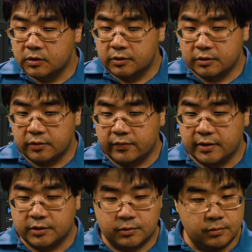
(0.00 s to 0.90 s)
So if I
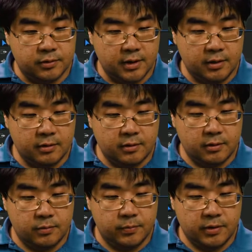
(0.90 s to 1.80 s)
scroll down a
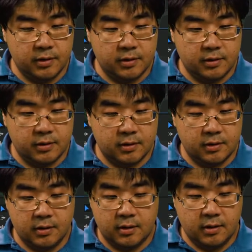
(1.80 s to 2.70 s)
little bit,
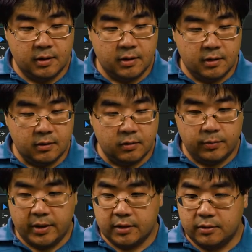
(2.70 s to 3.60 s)
go
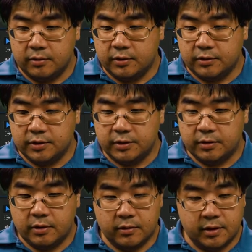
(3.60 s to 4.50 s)
back to near
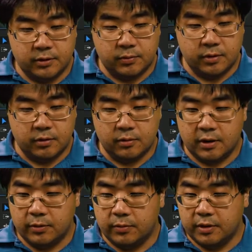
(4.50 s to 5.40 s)
zero, that's what it looked
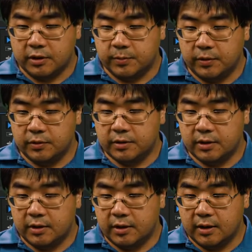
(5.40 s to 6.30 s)
like when I exposed
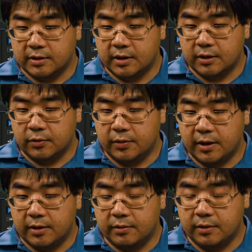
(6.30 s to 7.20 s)
it. And as I go
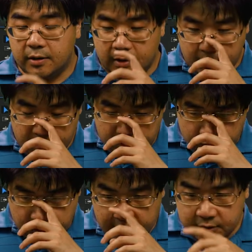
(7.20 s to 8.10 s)
down in
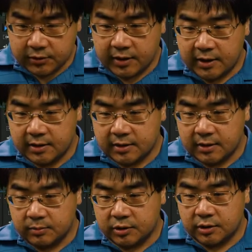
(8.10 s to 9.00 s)
contrast,
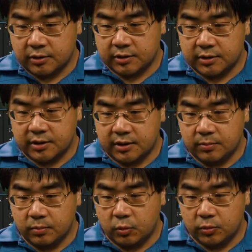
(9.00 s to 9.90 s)
I'm starting to see
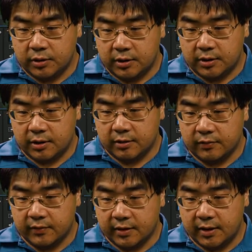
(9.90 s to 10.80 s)
more detail
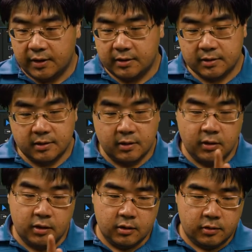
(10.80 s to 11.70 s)
of the lens.
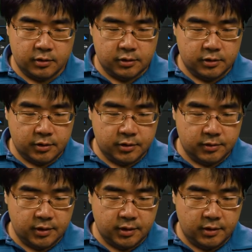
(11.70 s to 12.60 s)
Of course, you also
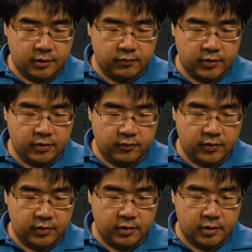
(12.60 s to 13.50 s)
get a very,
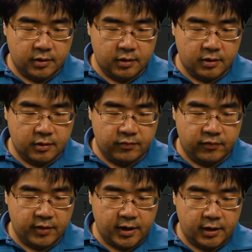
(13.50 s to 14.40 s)
very
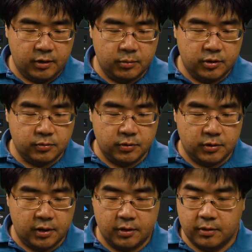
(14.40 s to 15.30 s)
flat image when
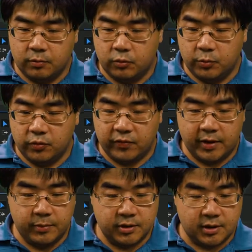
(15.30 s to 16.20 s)
you remove
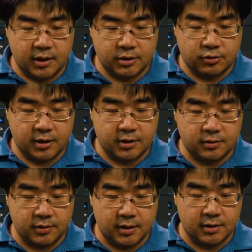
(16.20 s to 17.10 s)
that much contrast,
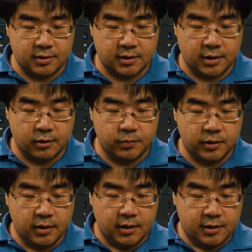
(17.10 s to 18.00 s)
so that doesn't help.
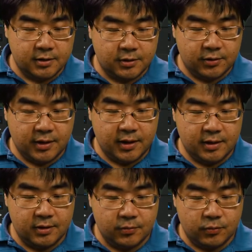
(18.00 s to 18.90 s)
Let's go ahead
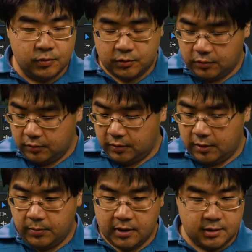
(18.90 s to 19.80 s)
and turn
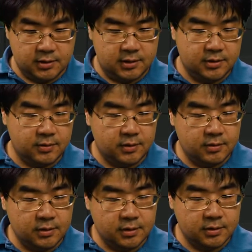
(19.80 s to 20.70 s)
that back to zero,
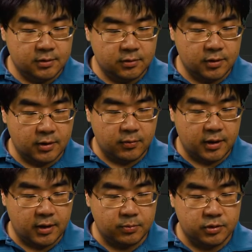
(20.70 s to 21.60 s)
and let's look at what
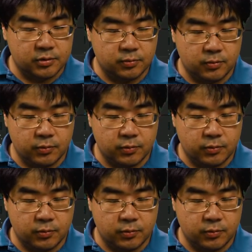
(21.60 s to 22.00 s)
happens when